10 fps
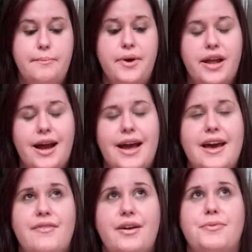But I
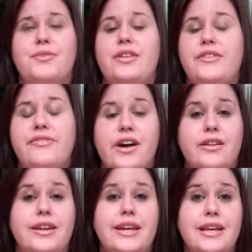have absolutely
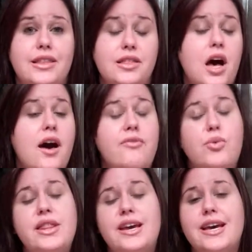fallen in love
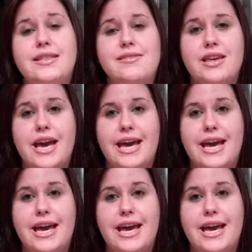with it.